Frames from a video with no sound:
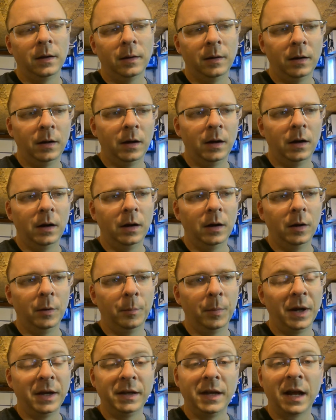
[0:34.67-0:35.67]

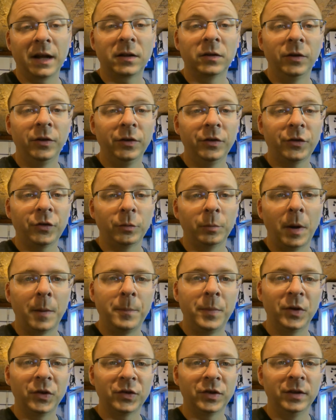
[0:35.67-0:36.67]
my deck clearance or my
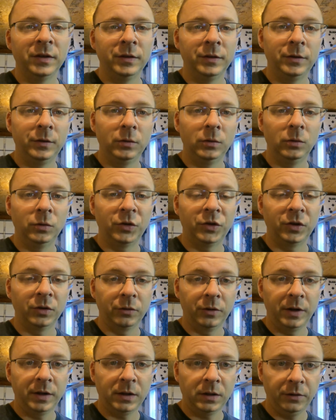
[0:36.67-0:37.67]
piston to
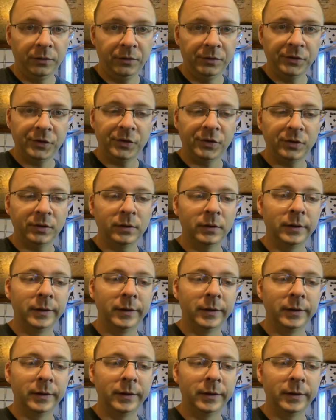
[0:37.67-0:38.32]
cylinder head clearance.